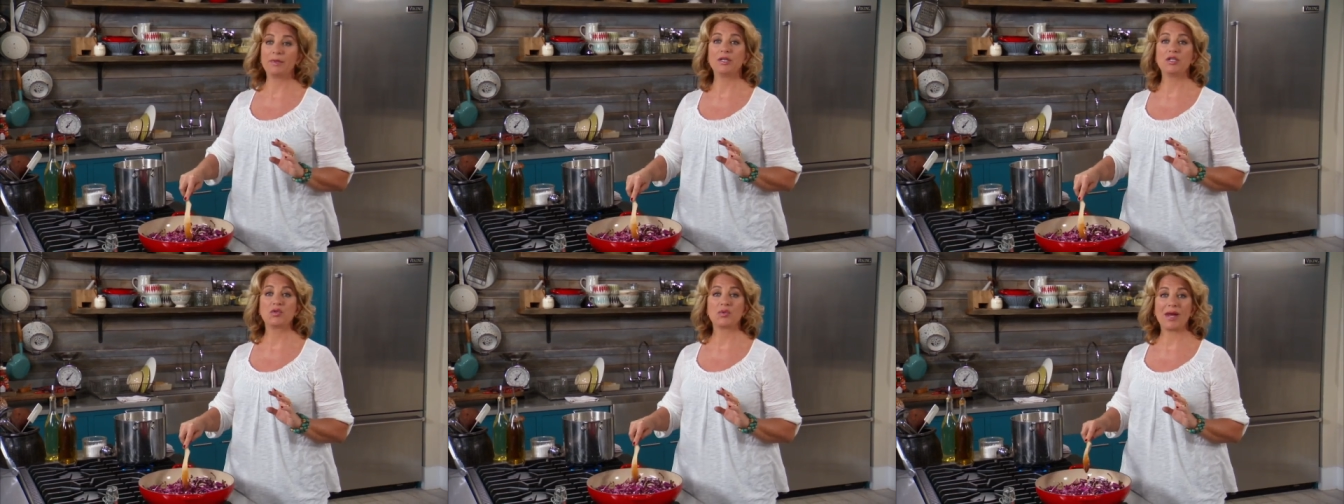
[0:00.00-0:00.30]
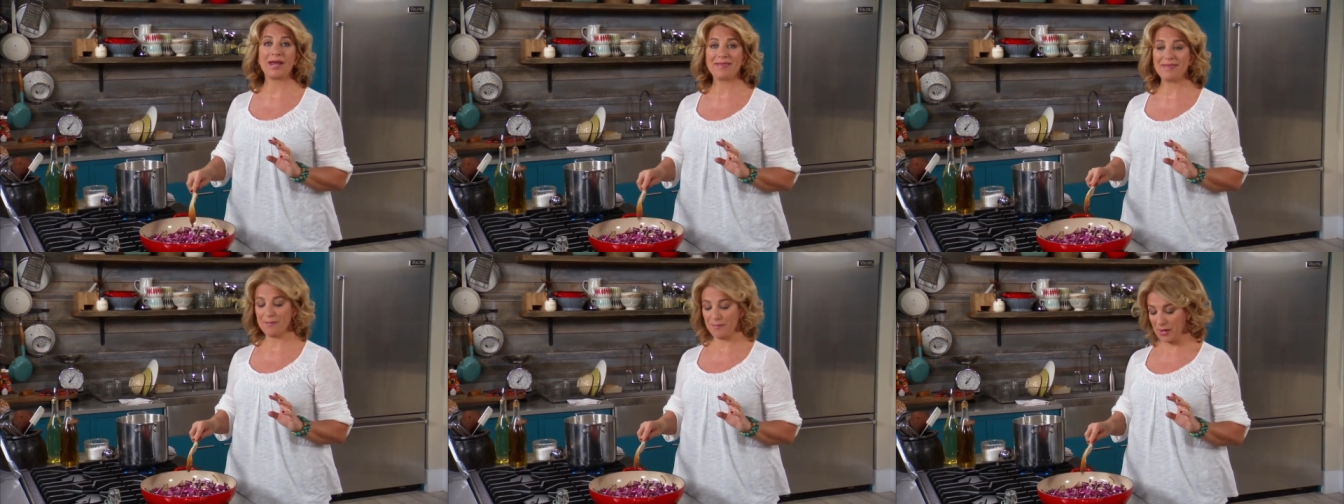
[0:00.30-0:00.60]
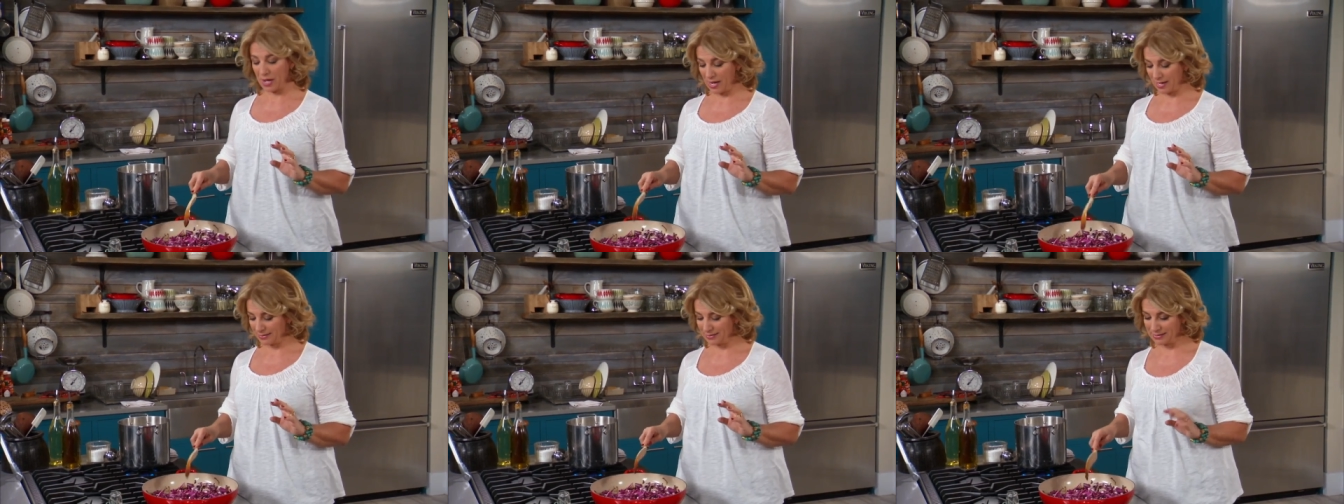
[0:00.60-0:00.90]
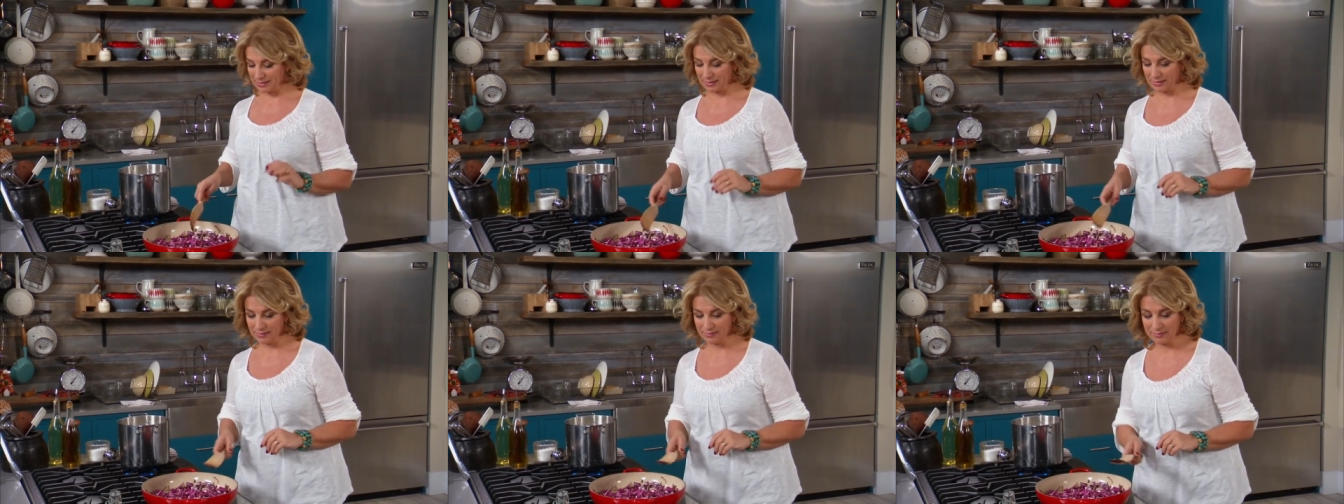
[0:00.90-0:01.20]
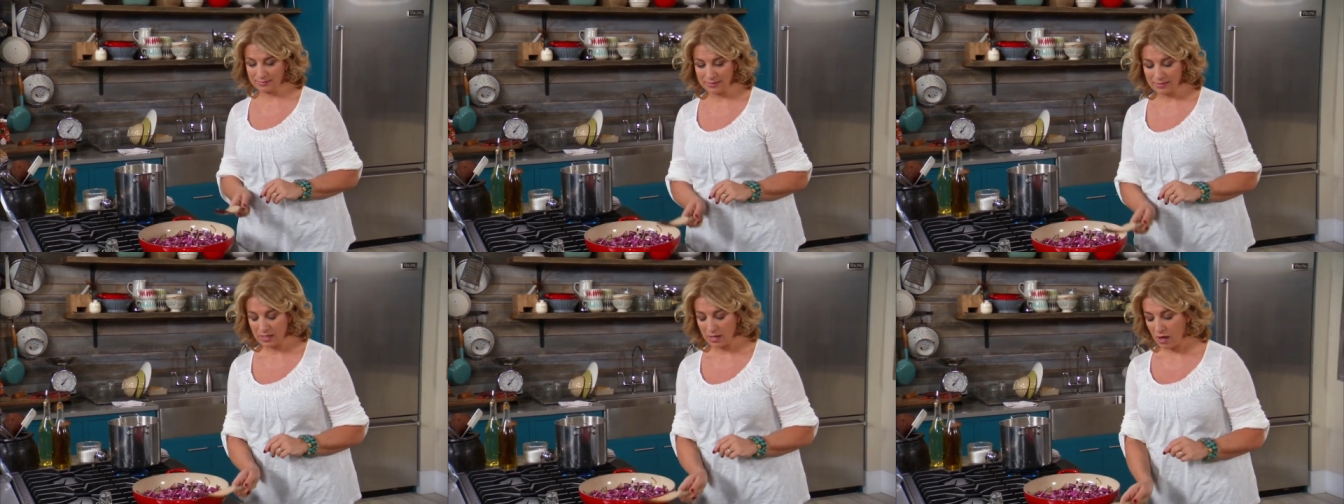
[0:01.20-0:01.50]
I'm gonna drain the pasta,
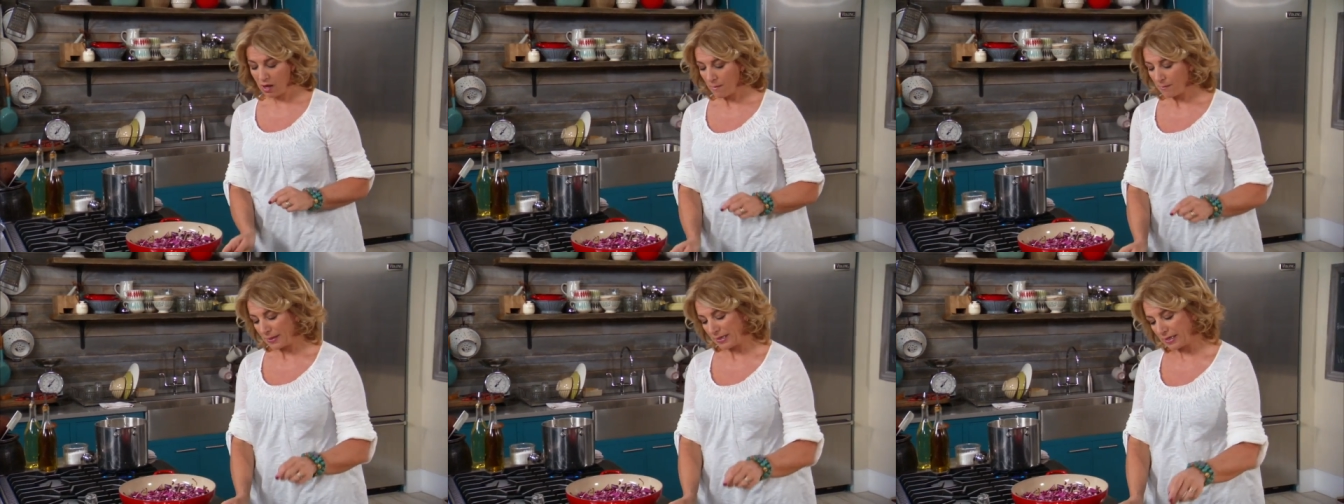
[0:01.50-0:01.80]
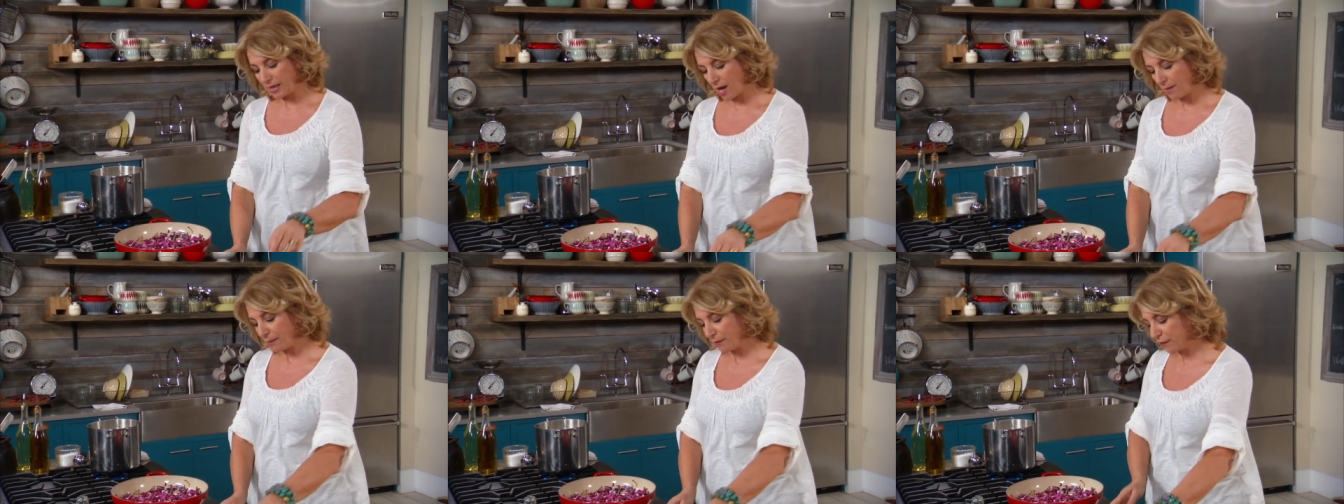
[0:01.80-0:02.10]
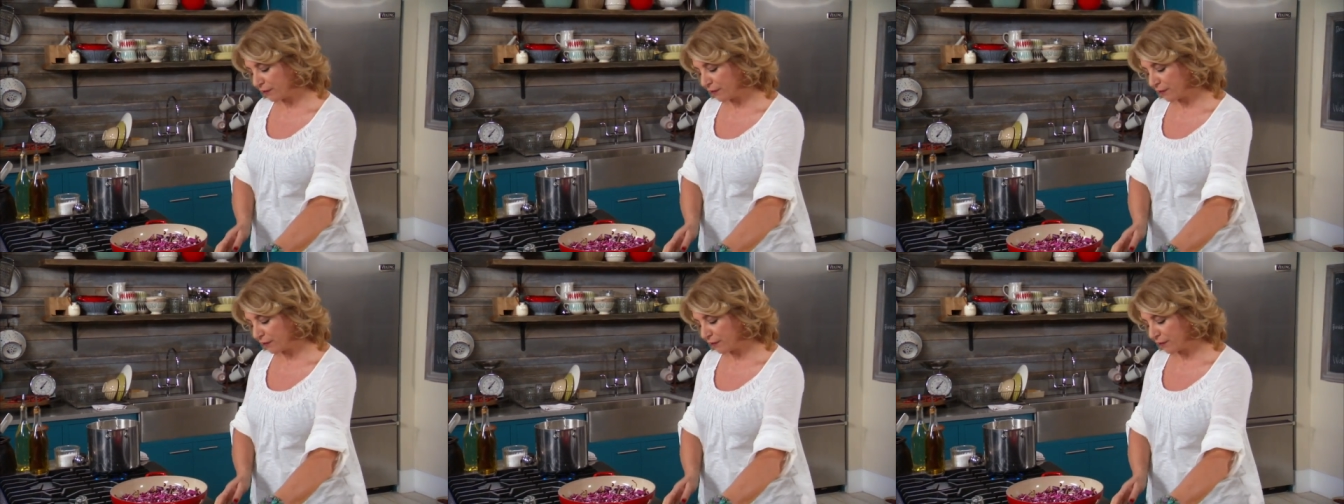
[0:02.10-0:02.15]
but not